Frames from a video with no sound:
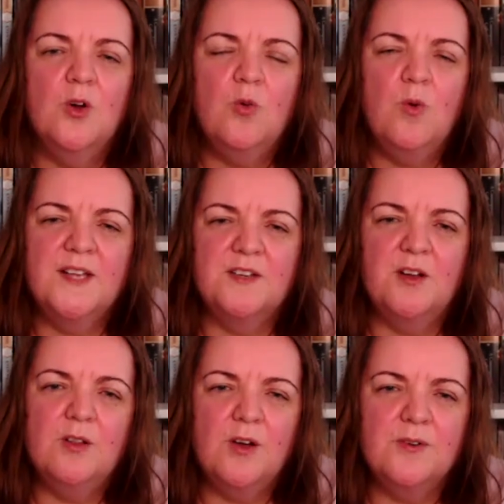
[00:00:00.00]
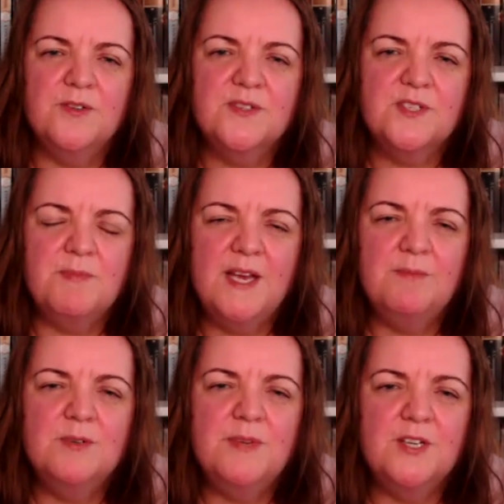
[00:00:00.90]
quite close to
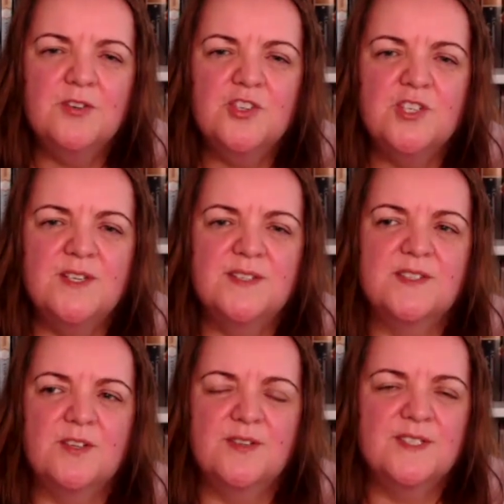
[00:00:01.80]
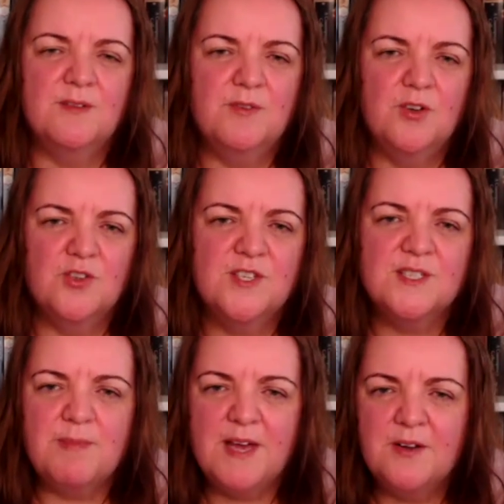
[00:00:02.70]
people because she's so self-conscious
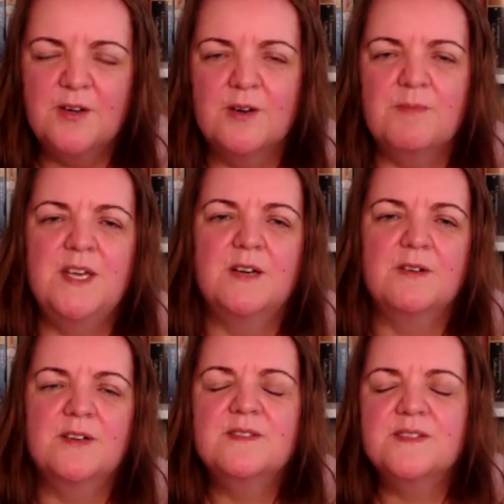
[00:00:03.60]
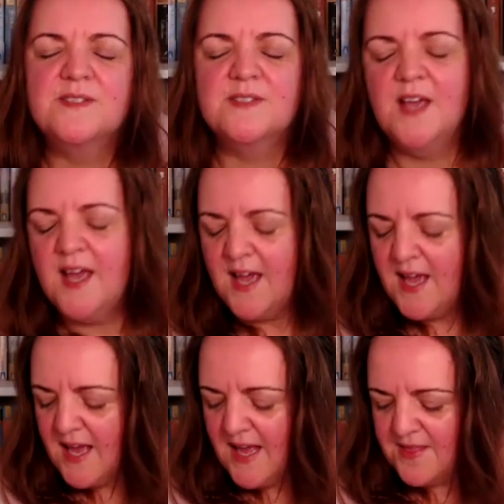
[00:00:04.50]
about her appearance
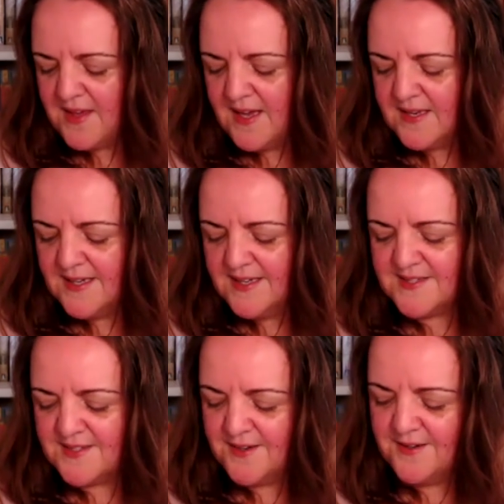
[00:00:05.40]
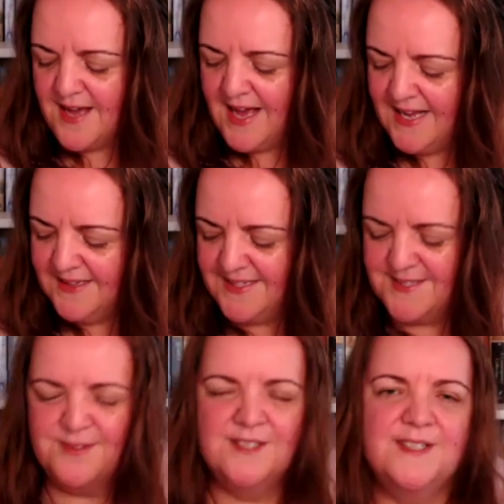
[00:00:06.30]
and that. And so
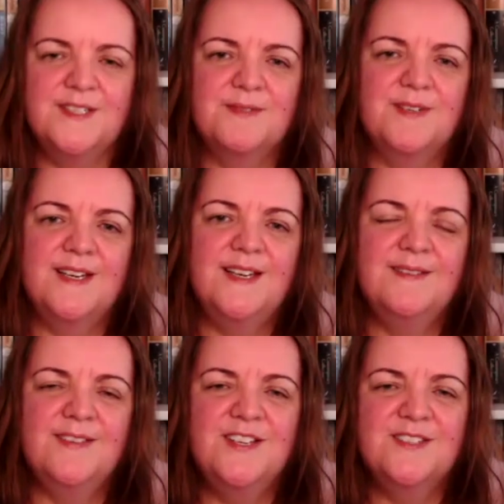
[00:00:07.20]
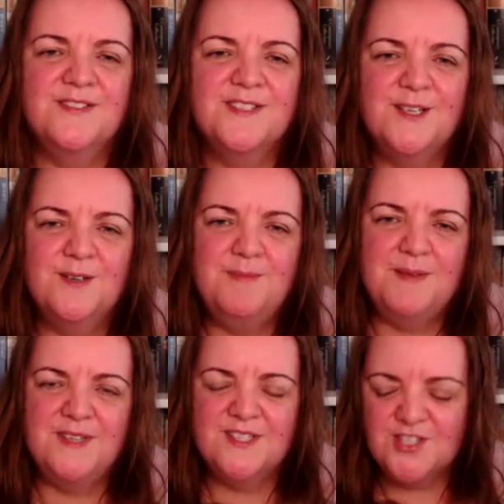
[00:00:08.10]
Haley's really sweet, but she's also a
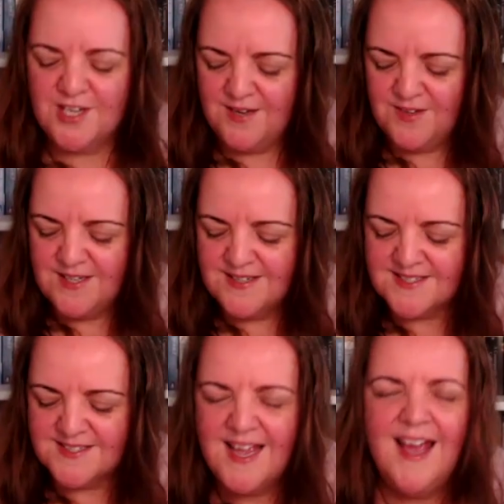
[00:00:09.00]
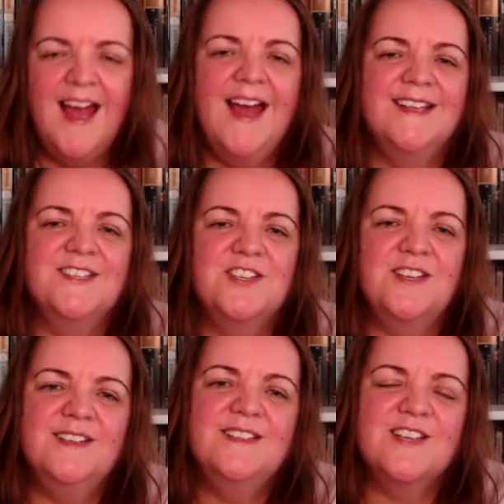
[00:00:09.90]
bit mischievous. And
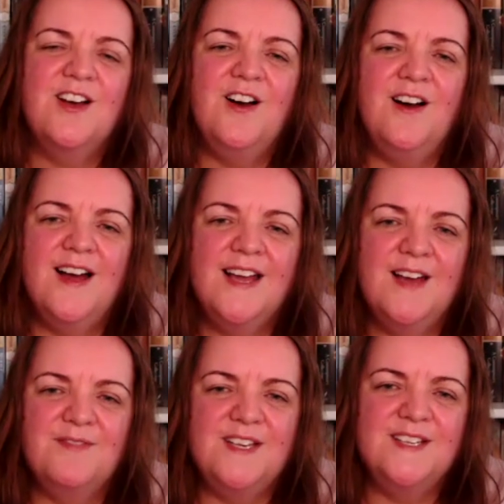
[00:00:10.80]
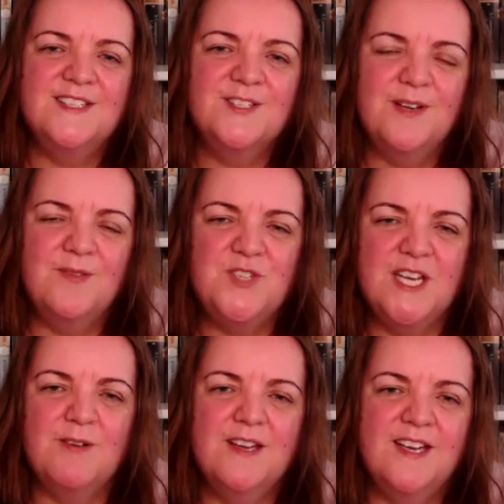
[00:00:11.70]
she and Ty have a history of
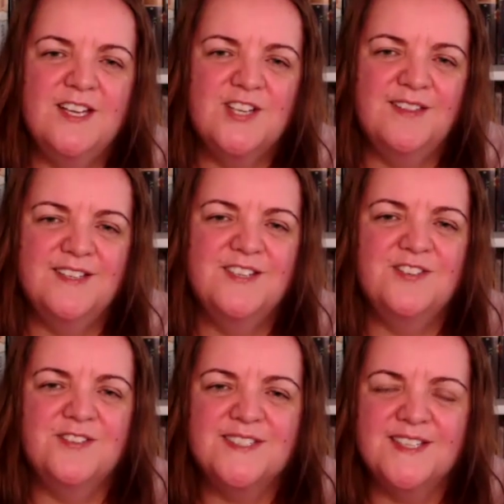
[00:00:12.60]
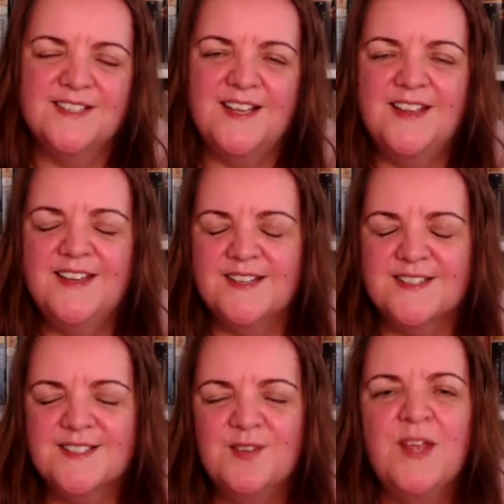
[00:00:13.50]
daring each other to do silly
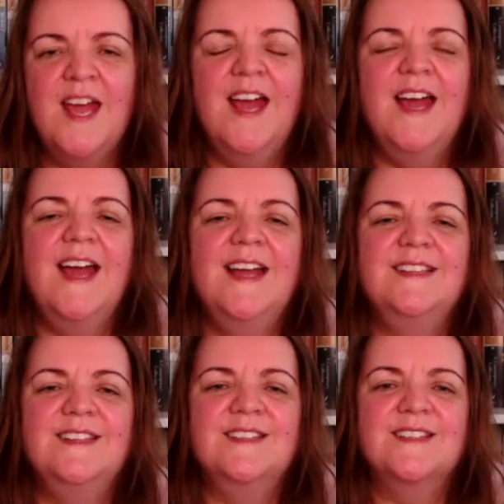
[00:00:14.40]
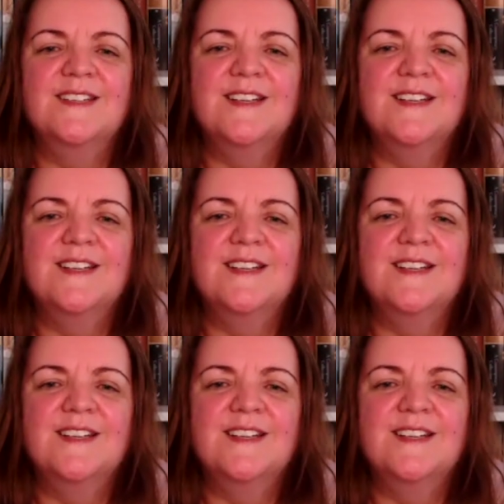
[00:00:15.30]
things. And